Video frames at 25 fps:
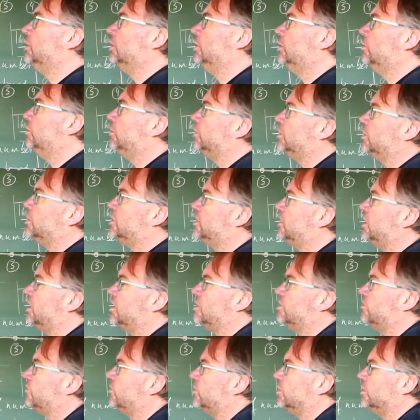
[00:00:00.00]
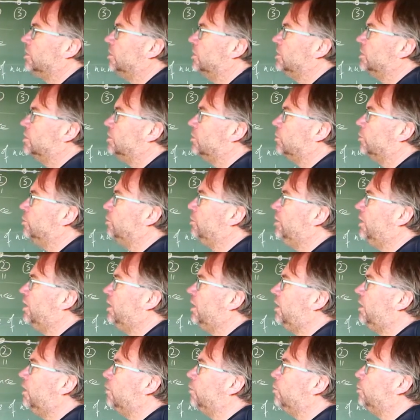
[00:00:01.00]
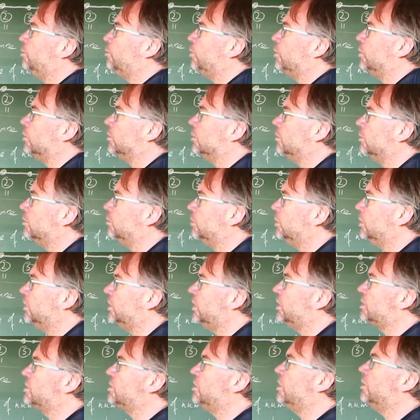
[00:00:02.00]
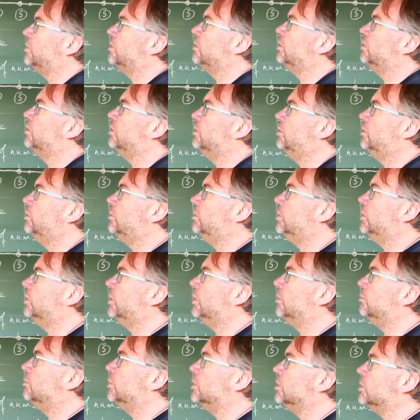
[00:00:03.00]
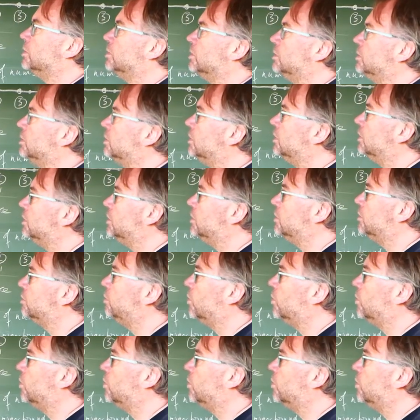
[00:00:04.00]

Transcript: What it stands for is completely unimportant, but it has nothing to do with numbers. It's